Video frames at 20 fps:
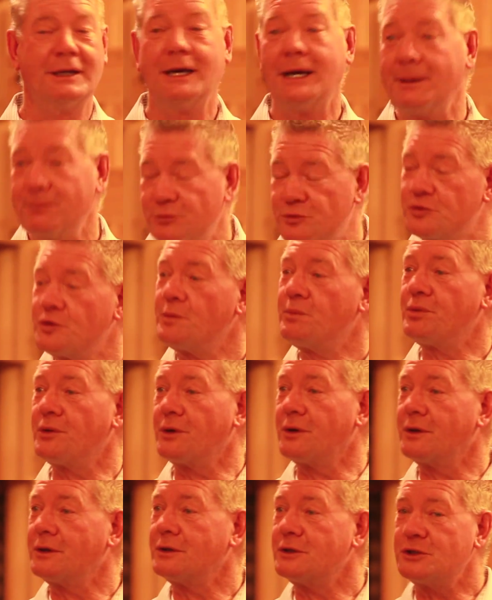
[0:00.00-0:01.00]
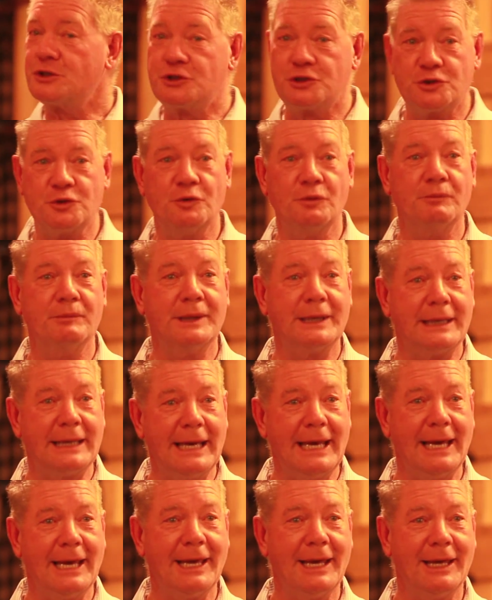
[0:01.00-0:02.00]
I'm Trooper Sue
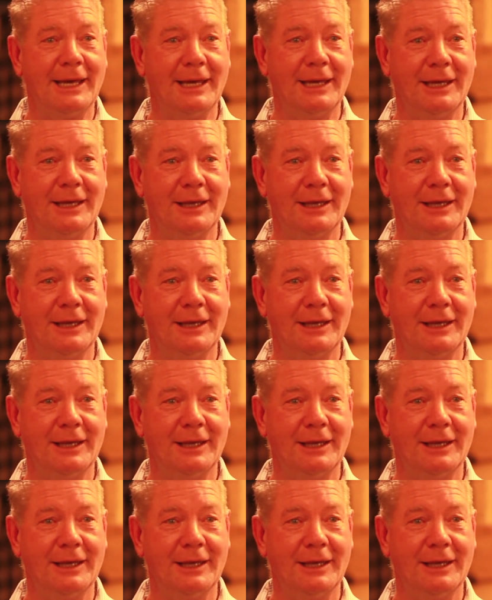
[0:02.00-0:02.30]
McKay."